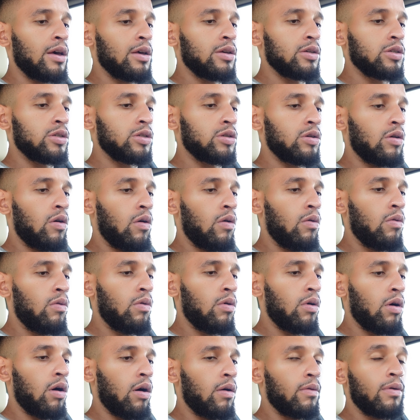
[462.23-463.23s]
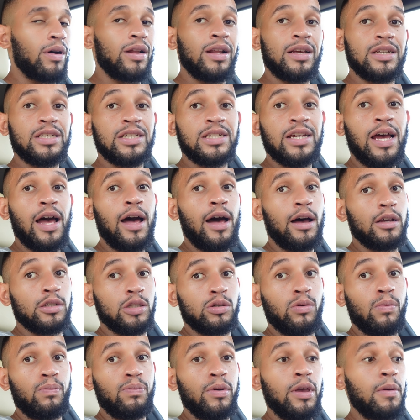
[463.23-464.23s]
So I'm going to shout out
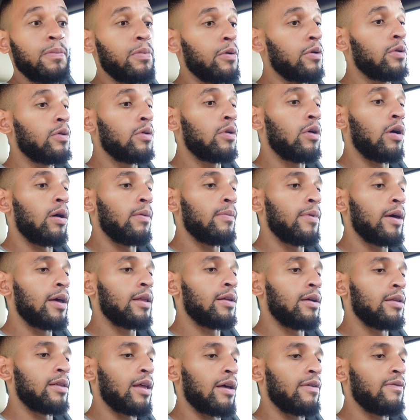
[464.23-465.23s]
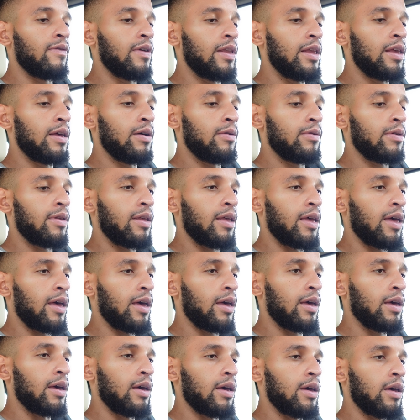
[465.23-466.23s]
some people who commented on that video there.